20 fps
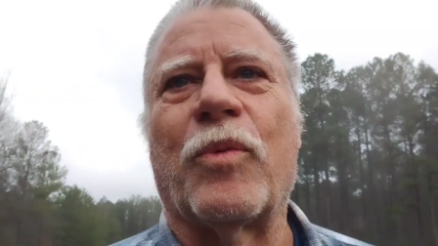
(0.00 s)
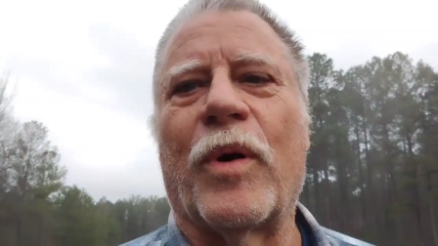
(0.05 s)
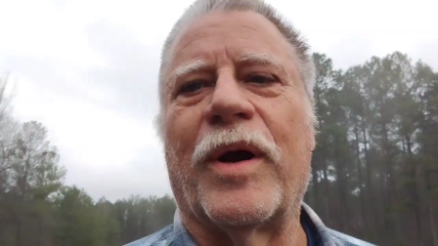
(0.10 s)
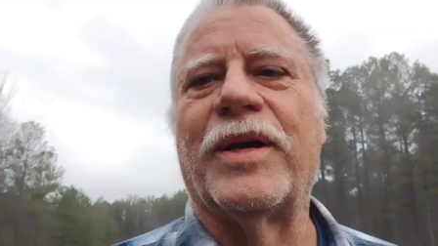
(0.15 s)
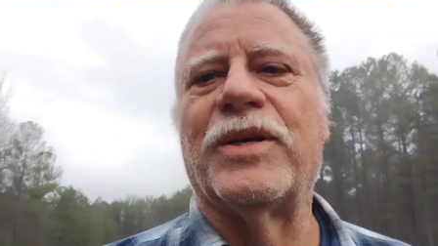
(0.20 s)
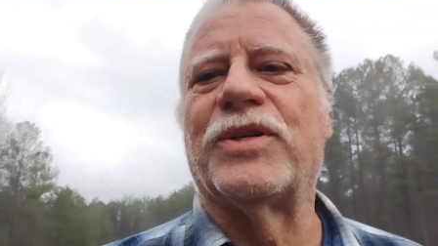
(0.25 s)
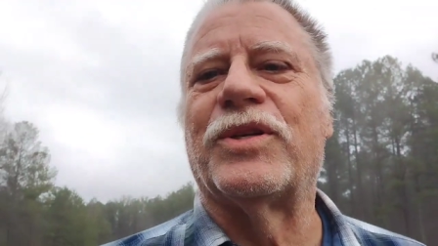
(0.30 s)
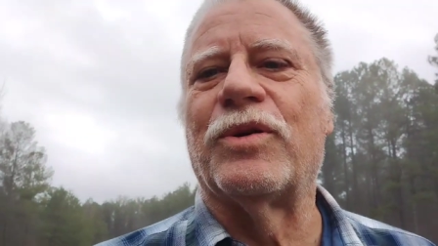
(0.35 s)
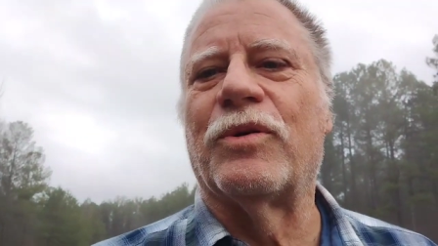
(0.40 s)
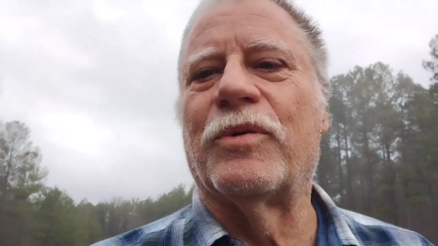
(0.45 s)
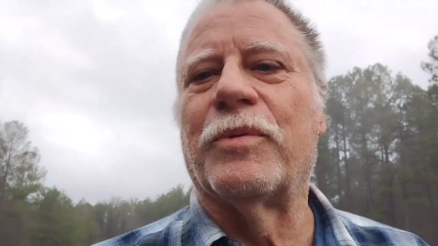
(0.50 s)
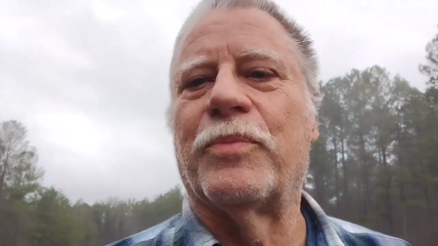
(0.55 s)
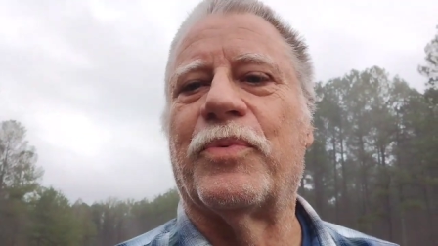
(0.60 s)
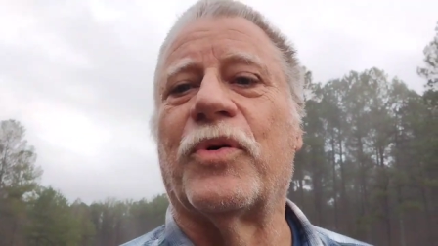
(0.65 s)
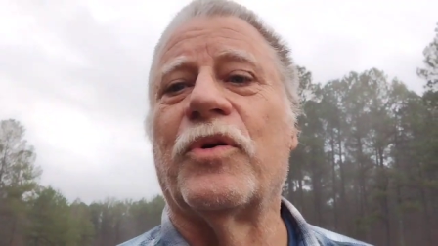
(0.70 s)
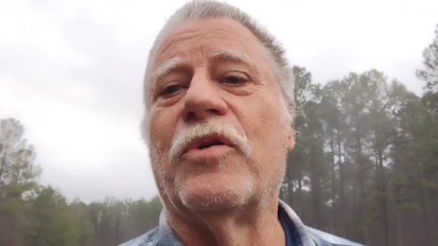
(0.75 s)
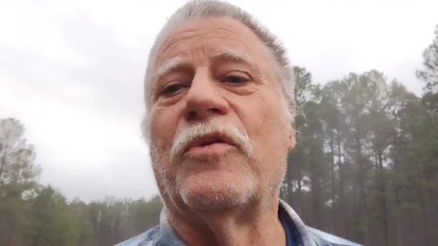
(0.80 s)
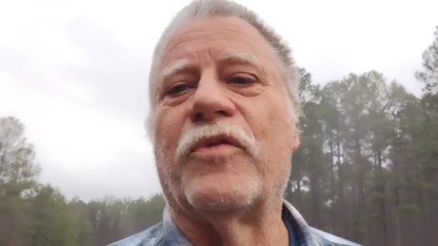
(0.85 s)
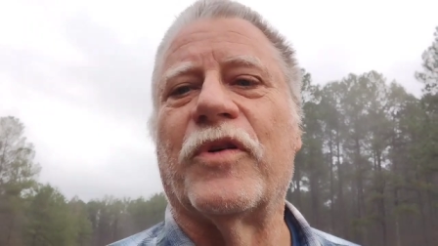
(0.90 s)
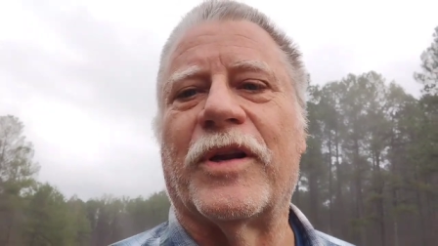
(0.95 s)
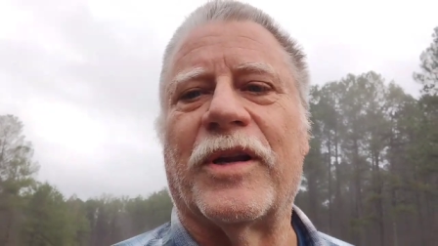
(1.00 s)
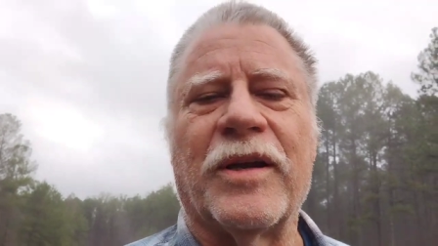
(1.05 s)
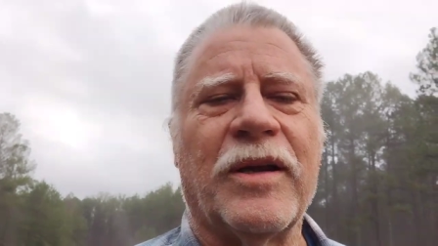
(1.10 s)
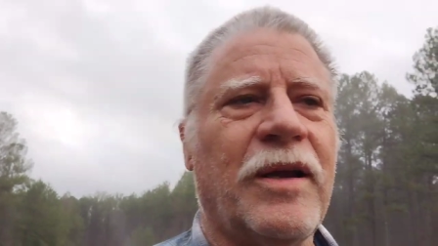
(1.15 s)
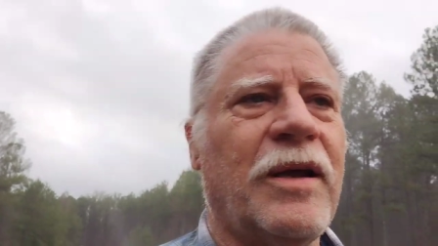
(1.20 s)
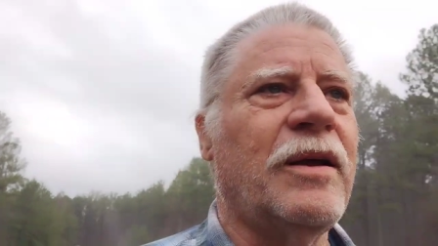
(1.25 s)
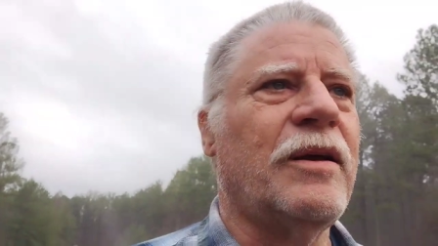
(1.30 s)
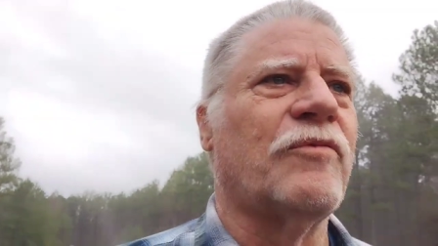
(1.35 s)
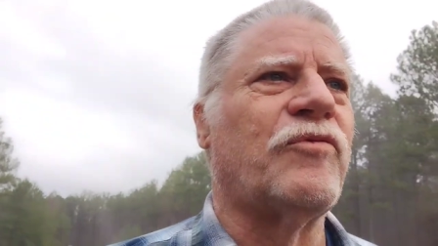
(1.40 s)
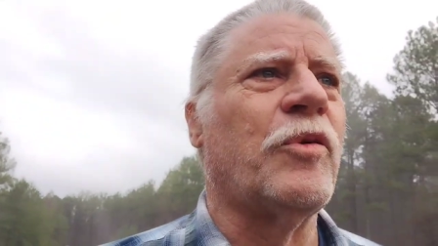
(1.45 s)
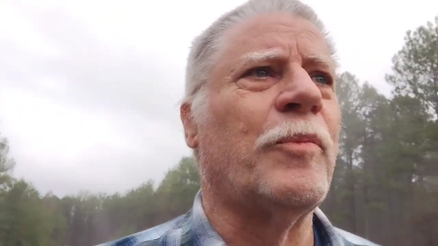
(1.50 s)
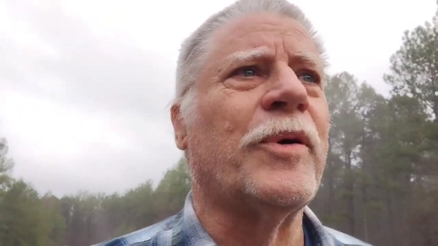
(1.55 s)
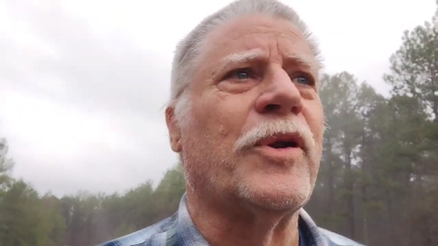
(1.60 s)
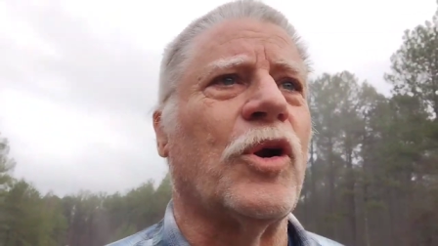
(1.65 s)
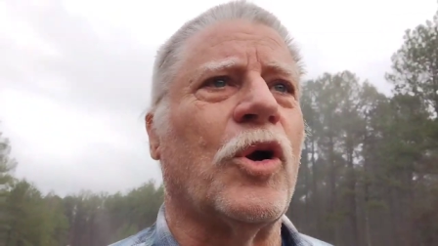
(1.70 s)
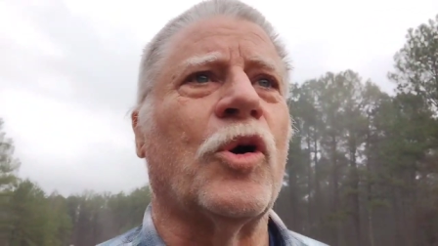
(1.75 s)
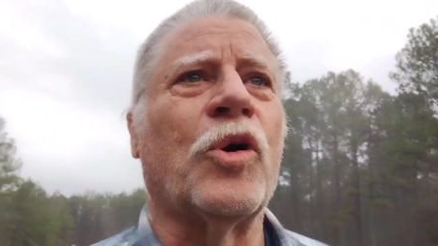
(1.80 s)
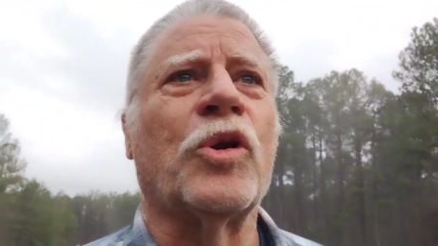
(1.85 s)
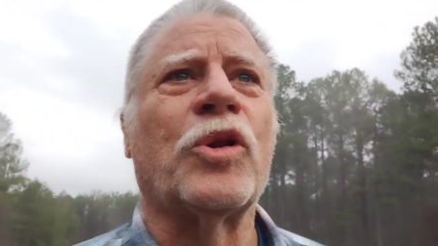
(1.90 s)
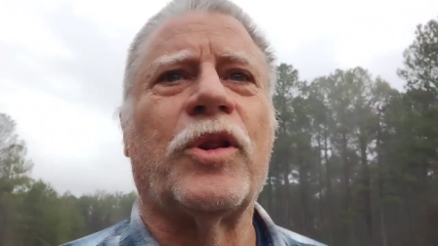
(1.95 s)
ways to improve it from an
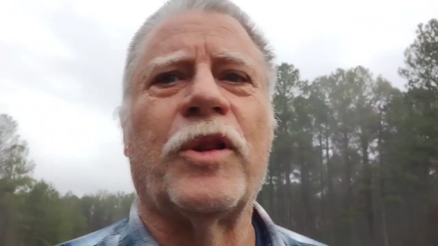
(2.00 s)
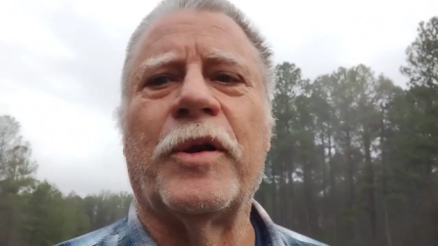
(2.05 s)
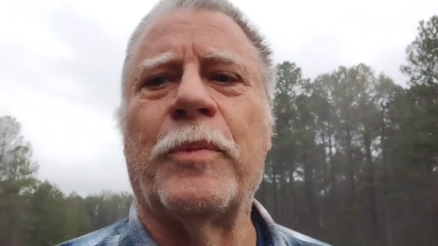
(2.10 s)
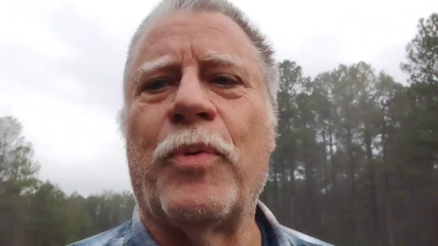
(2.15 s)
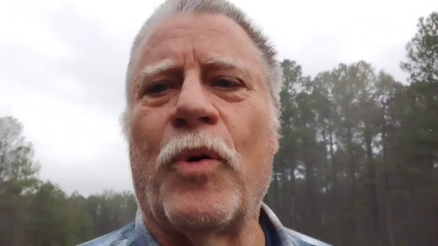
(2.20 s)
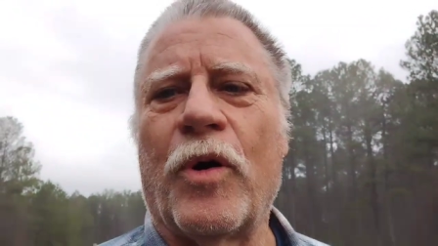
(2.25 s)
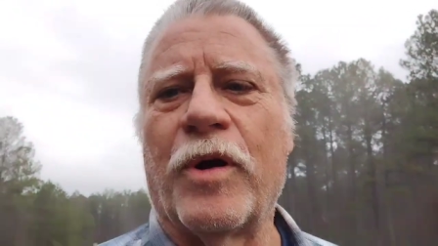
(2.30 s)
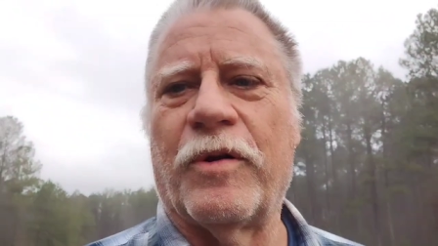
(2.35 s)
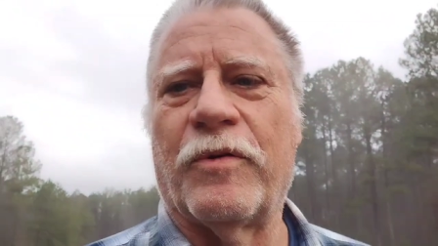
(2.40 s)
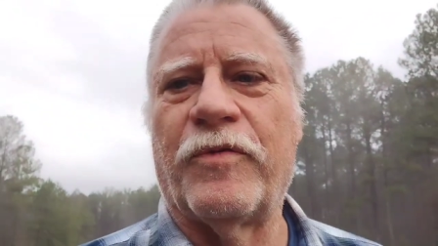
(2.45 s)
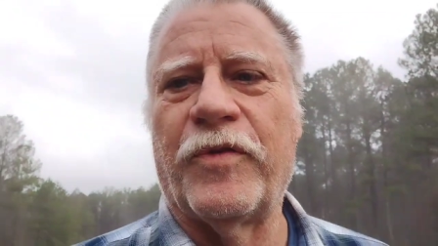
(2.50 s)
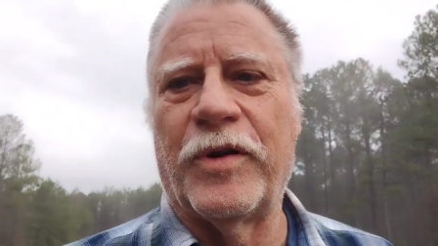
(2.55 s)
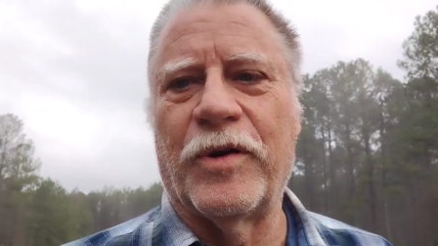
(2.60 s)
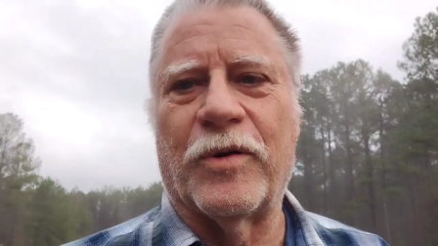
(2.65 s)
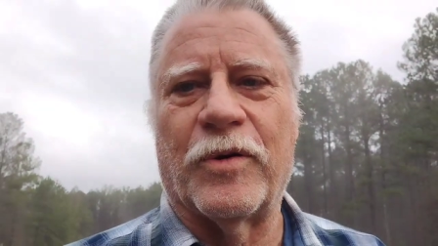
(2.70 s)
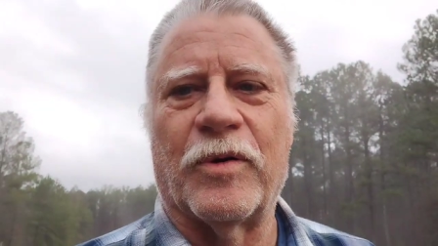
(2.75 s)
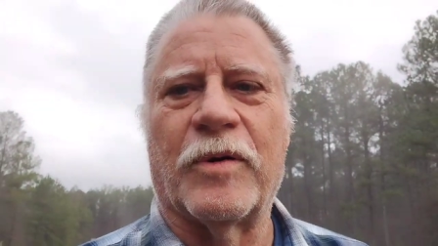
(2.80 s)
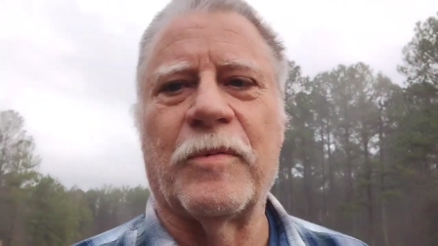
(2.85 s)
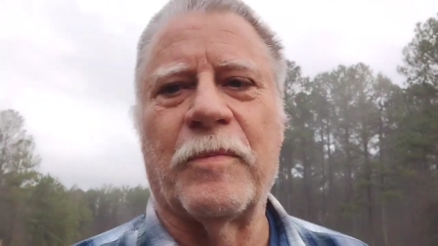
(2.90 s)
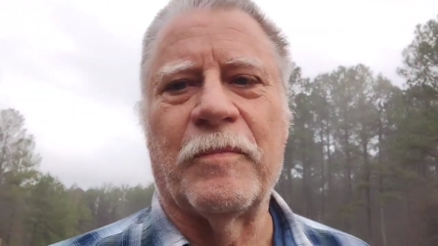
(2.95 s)
earthly point of view.